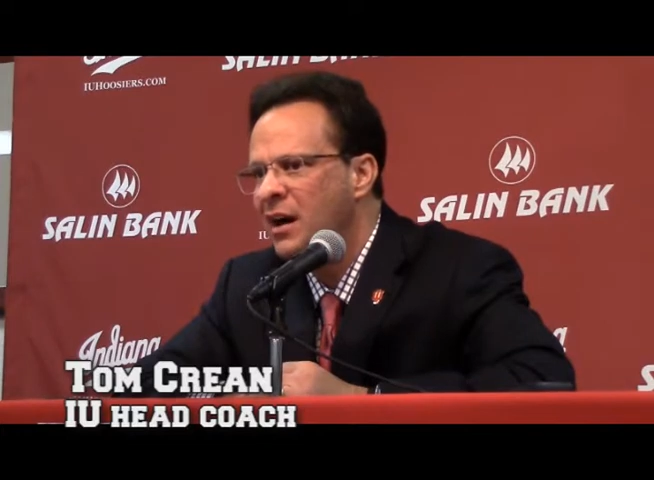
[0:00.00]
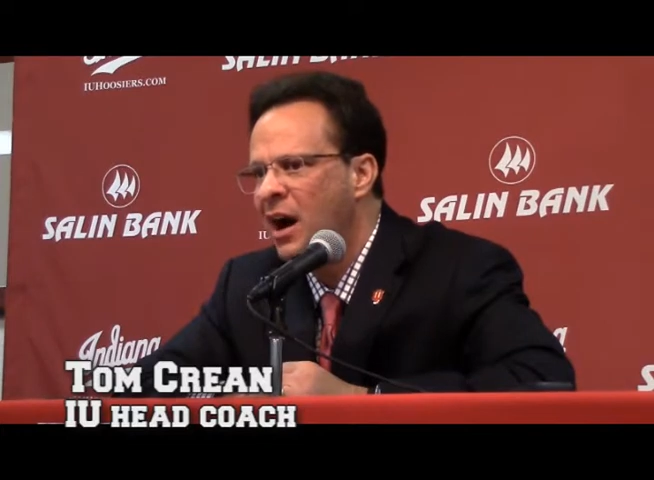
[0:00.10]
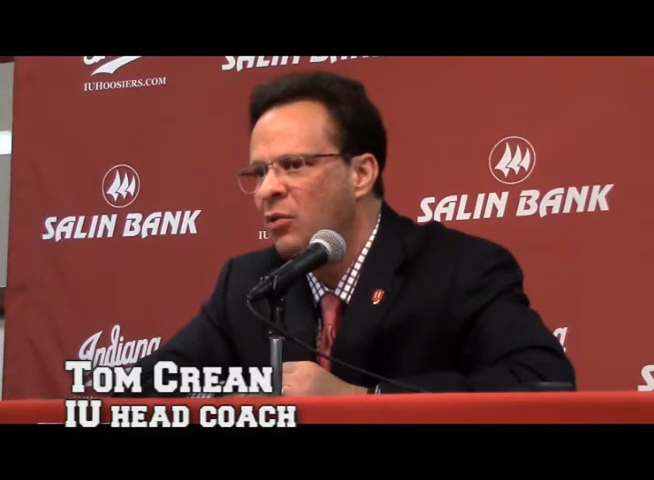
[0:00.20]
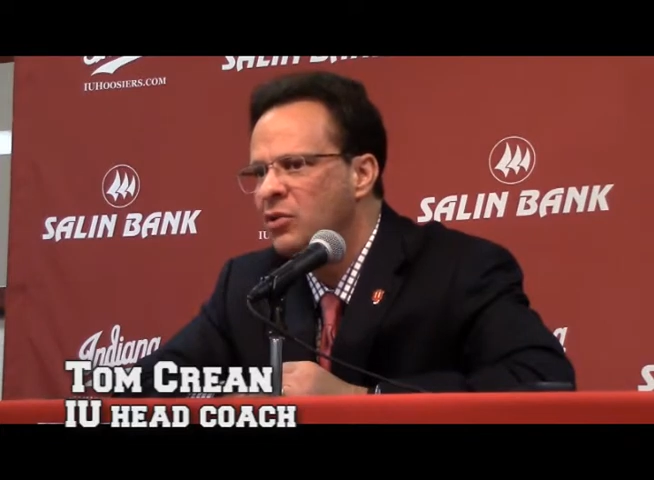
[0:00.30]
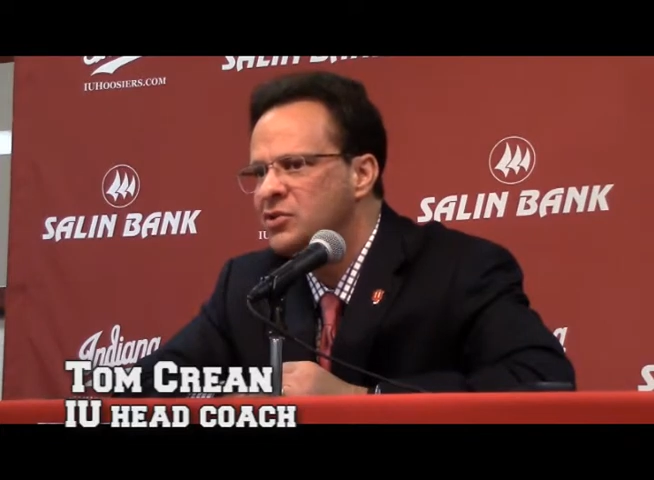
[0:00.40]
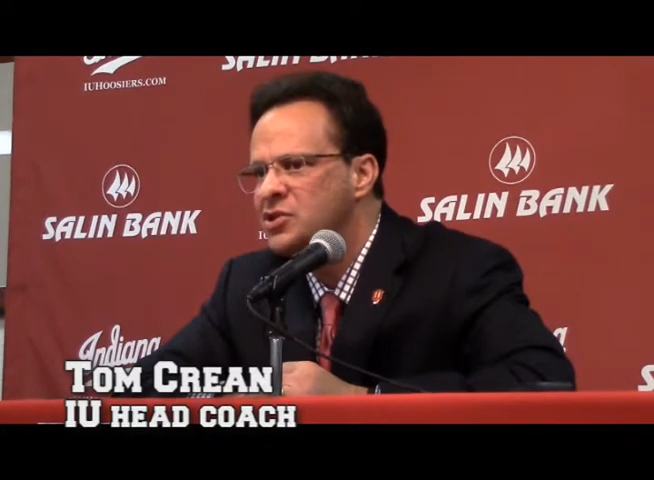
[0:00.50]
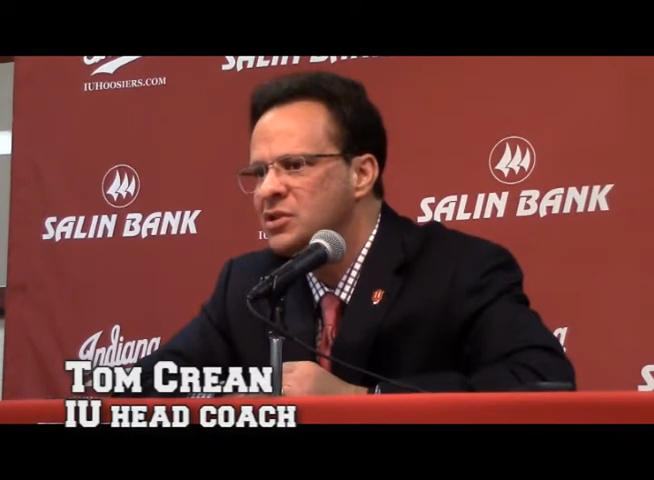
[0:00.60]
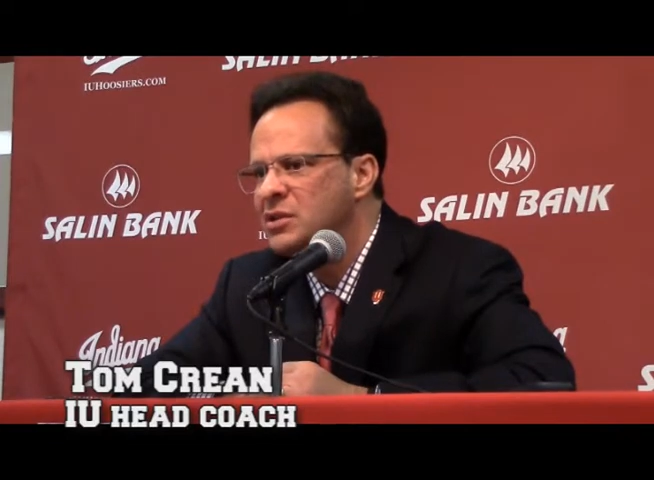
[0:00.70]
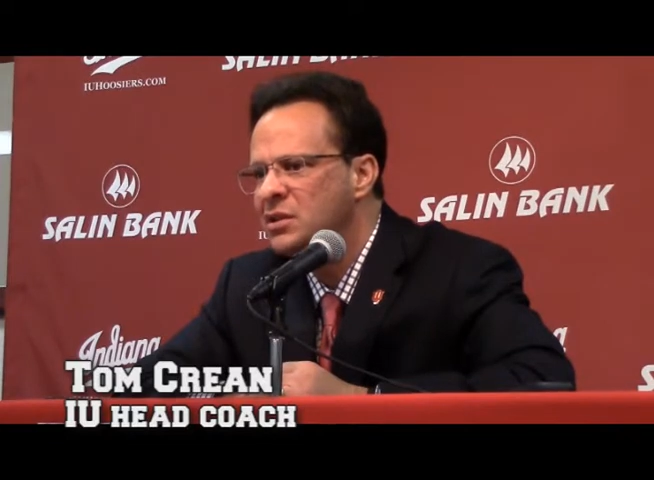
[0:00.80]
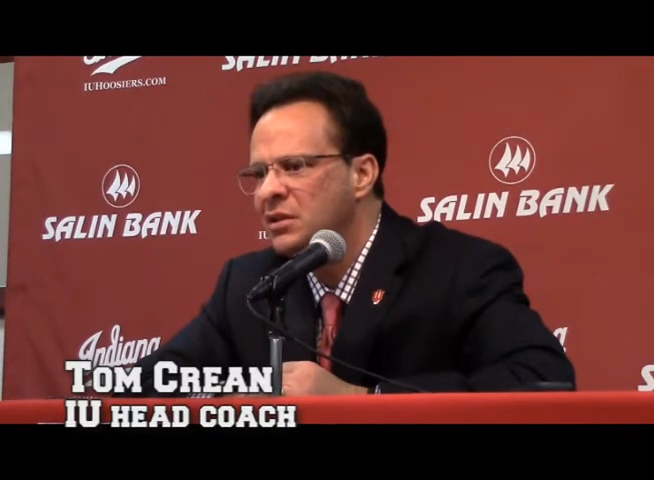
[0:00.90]
hours,
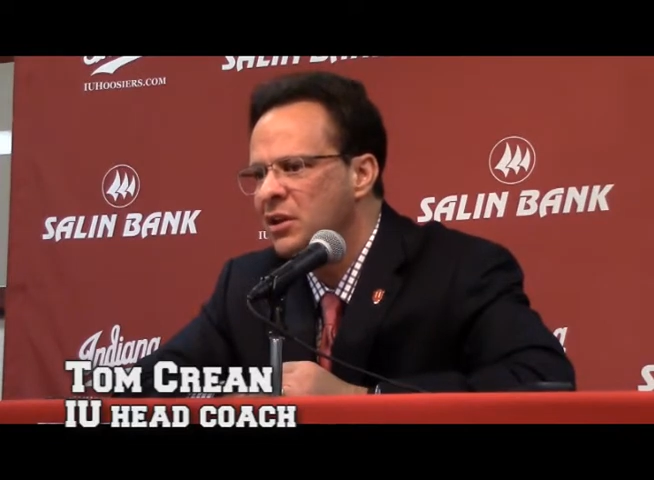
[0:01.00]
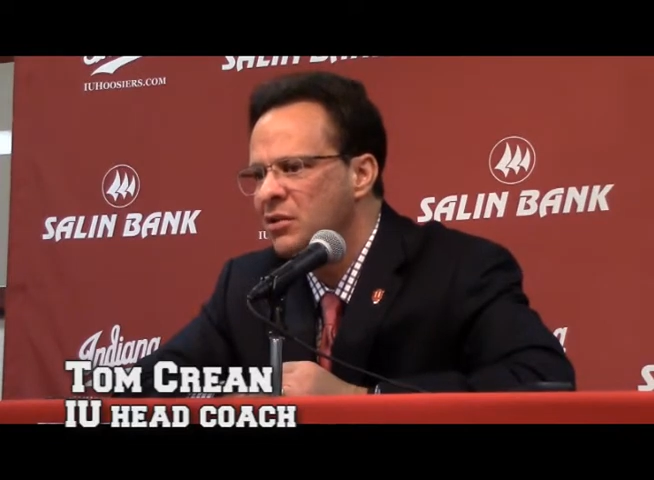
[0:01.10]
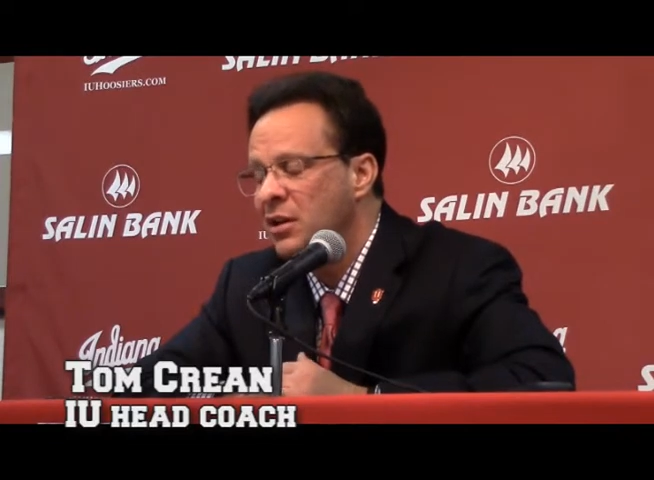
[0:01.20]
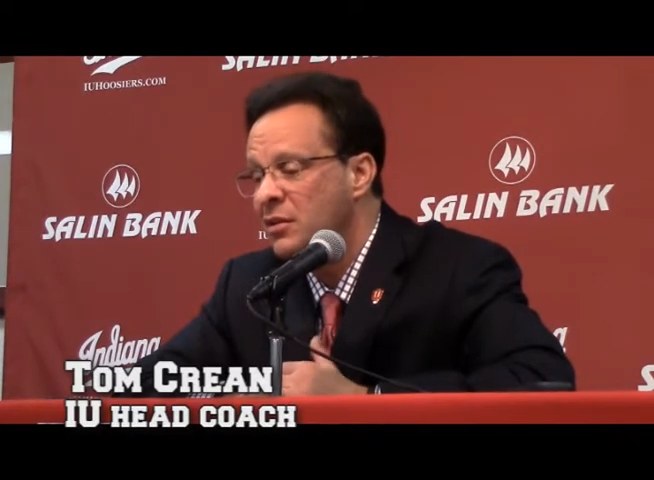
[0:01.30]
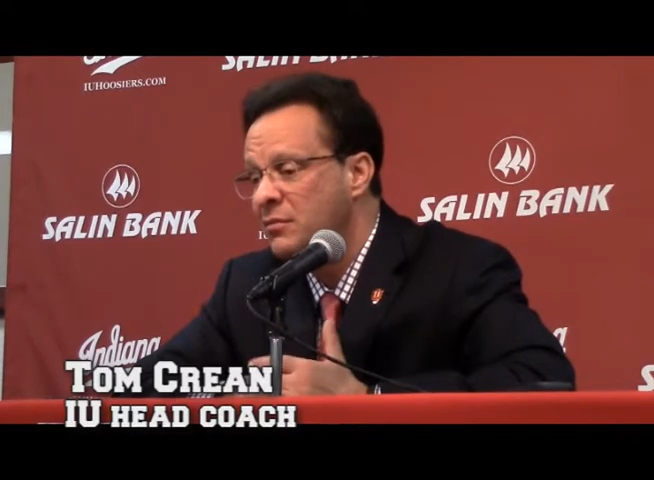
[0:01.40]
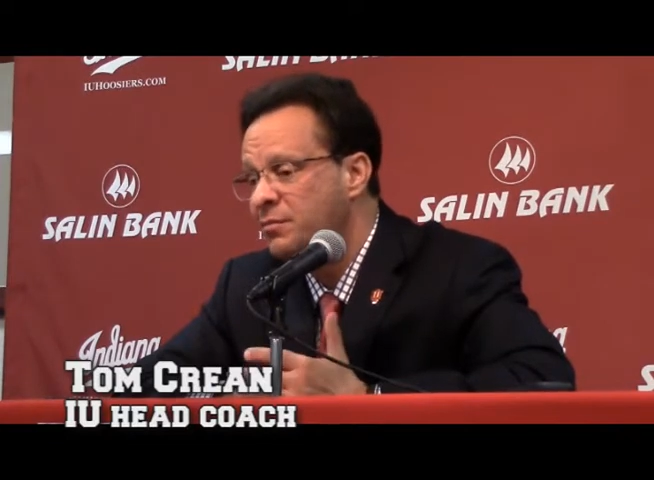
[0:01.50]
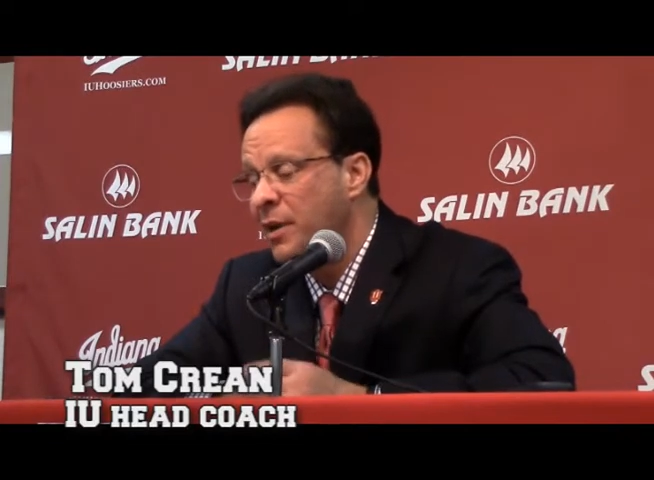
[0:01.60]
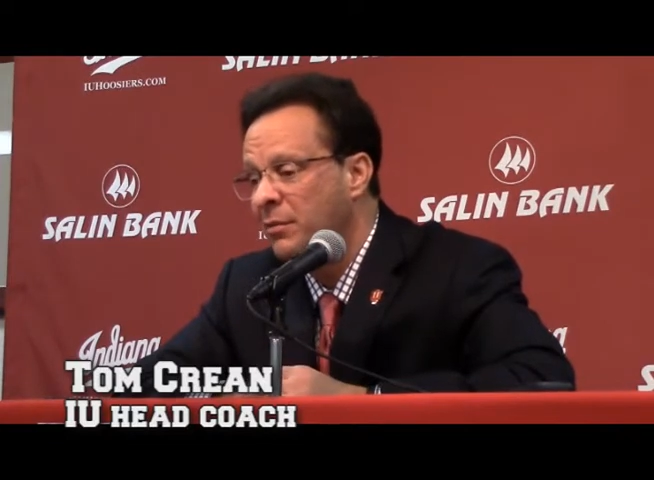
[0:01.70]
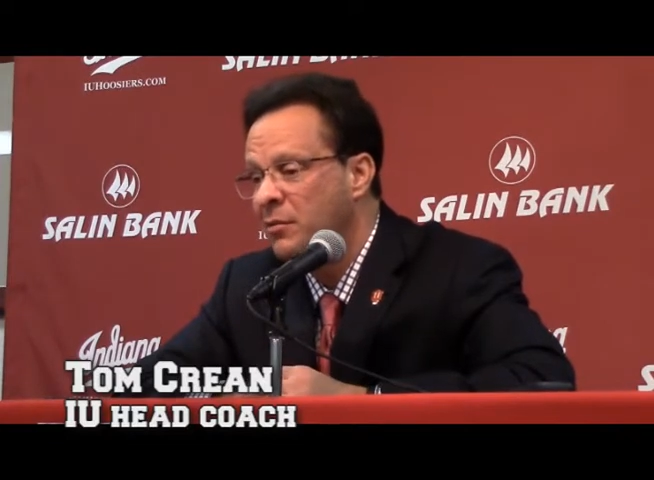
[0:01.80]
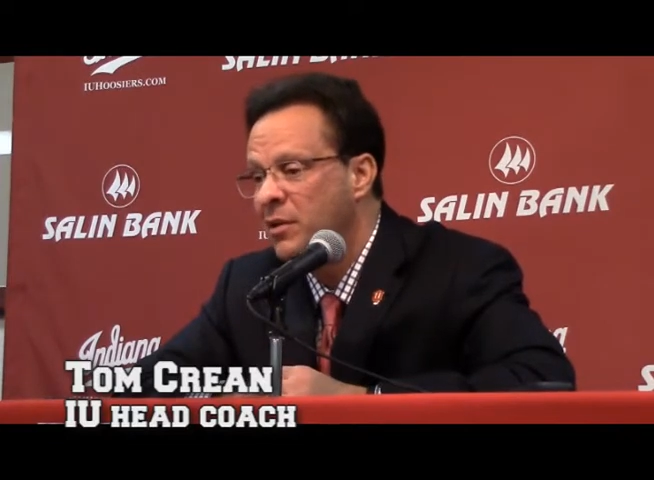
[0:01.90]
literally, other than
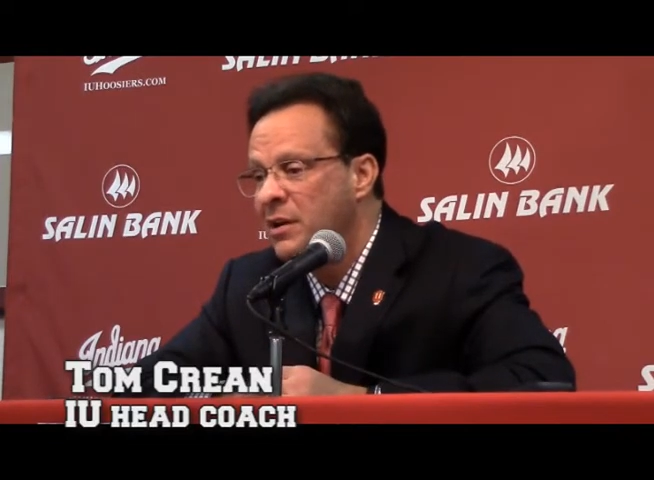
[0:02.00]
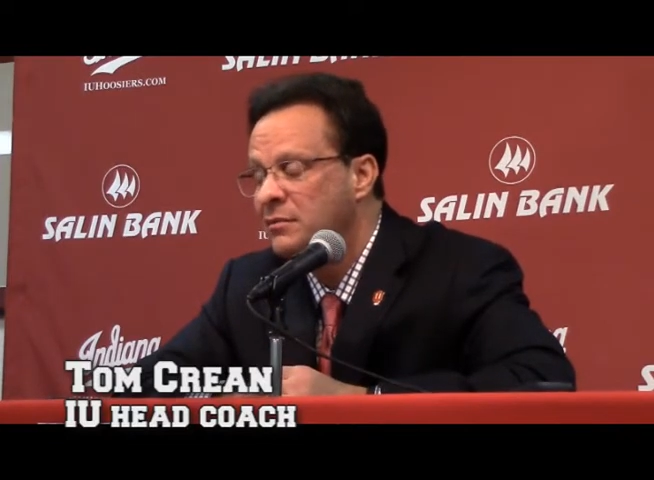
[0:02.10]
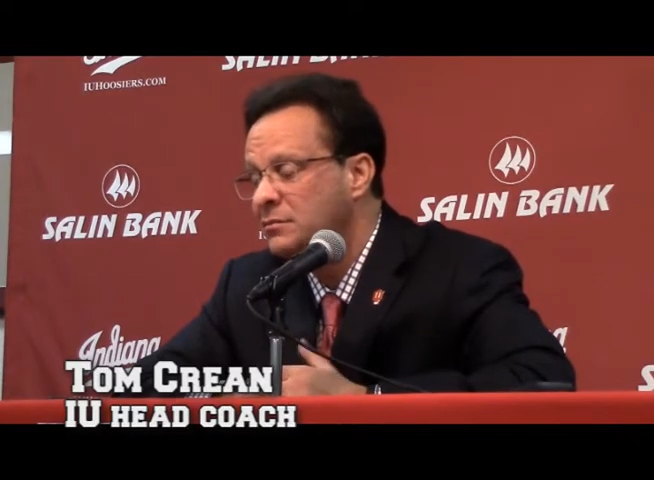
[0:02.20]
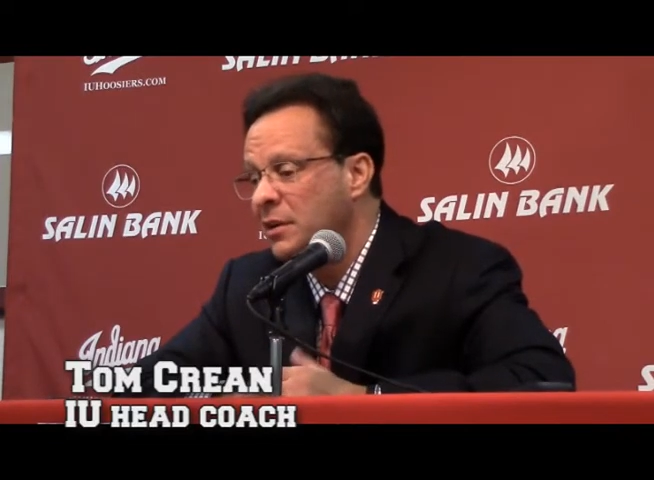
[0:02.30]
probably when,